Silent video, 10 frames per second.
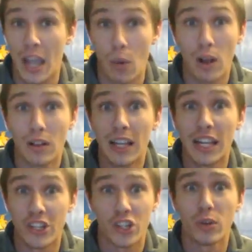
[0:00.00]
Well,
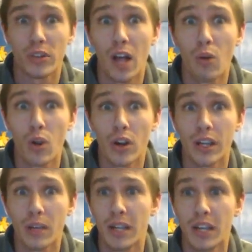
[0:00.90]
it's sure as hell
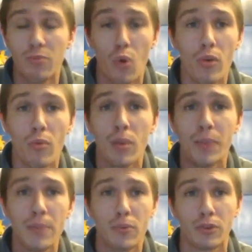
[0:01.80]
working because more and more
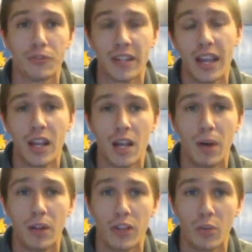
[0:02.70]
people are forgetting
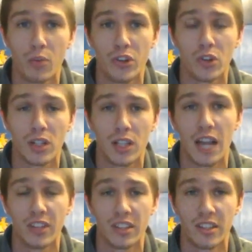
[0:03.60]
about the original
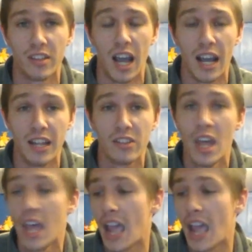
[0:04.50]
classic designs,